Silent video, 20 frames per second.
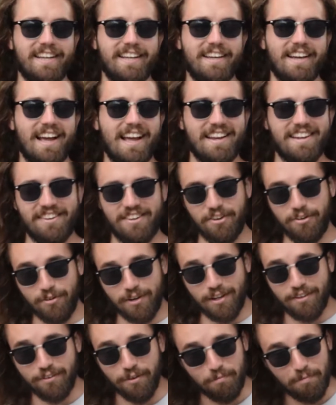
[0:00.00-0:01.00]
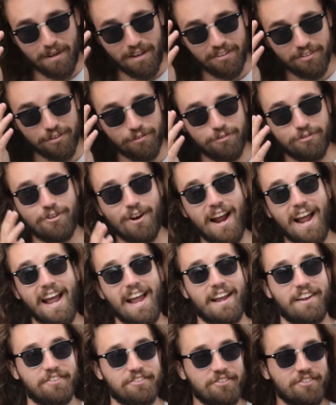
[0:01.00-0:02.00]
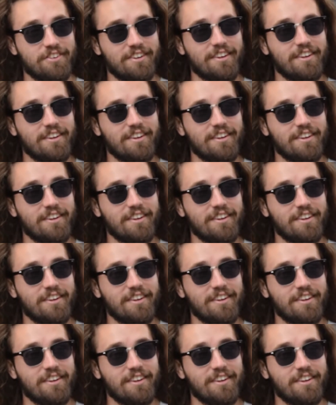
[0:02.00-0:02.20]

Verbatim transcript: God, dude, it's a piece of trash.